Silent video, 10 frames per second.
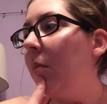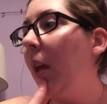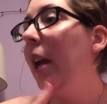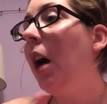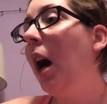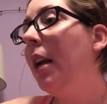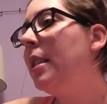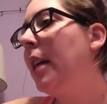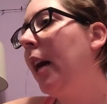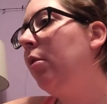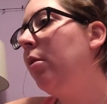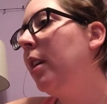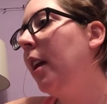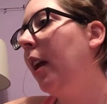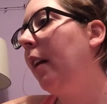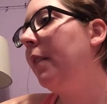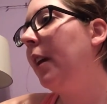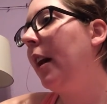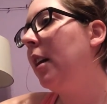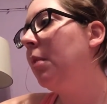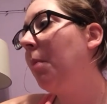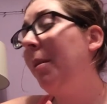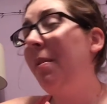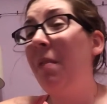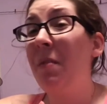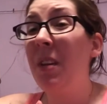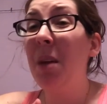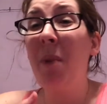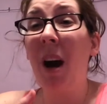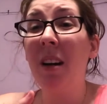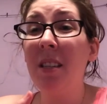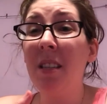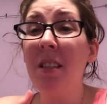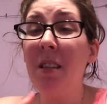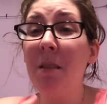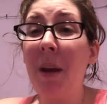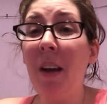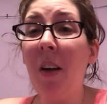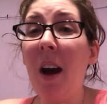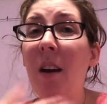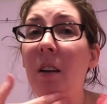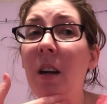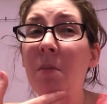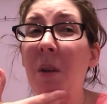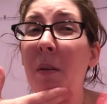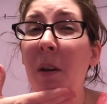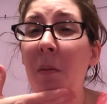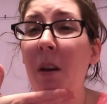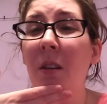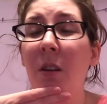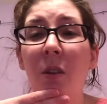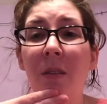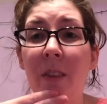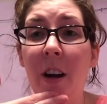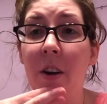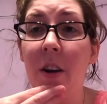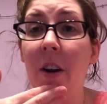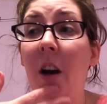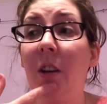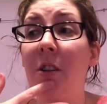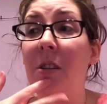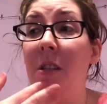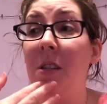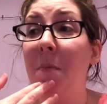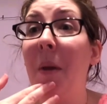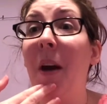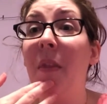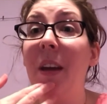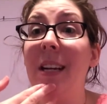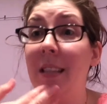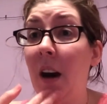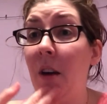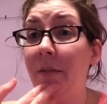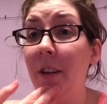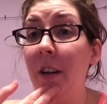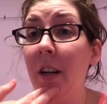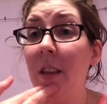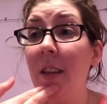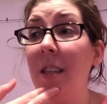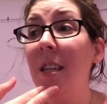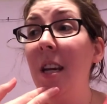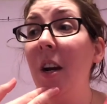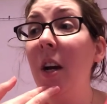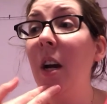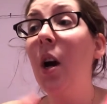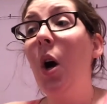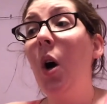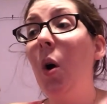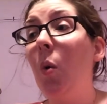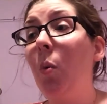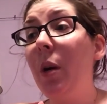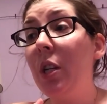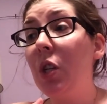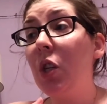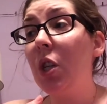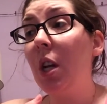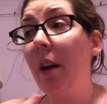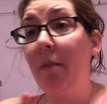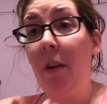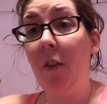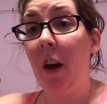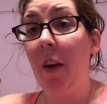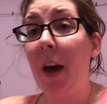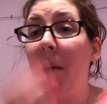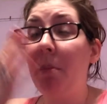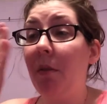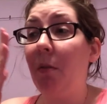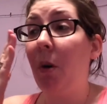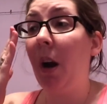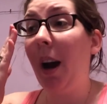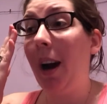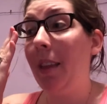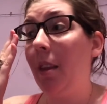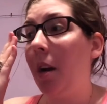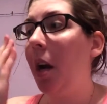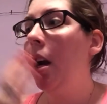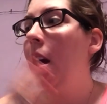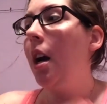like not exaggerating, I have to guess, probably fifteen boxes to mail out. Like, it's probably gonna be a little over one hundred dollars just to mail things out for this year, which I've never done that before either.